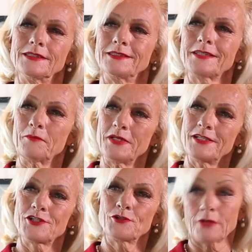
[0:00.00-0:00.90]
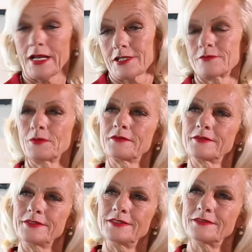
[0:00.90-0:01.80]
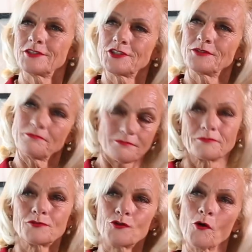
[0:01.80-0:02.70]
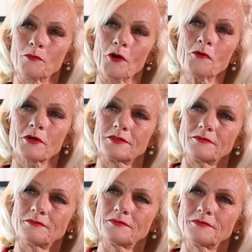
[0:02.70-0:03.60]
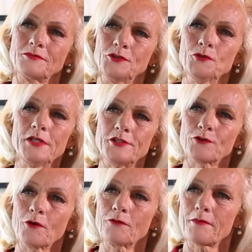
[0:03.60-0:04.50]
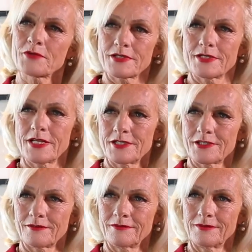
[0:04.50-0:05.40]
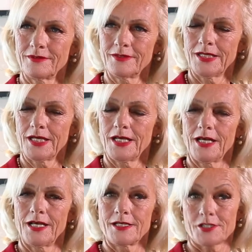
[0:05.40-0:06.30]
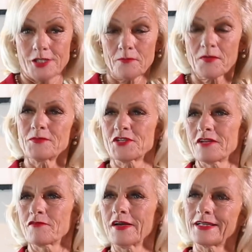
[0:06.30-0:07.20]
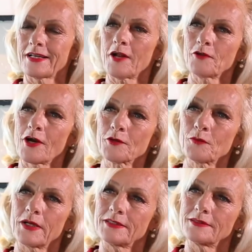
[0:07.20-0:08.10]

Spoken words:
That means you're actually with the wrong broker. You need your own representation. Sometimes they find that out the hard way.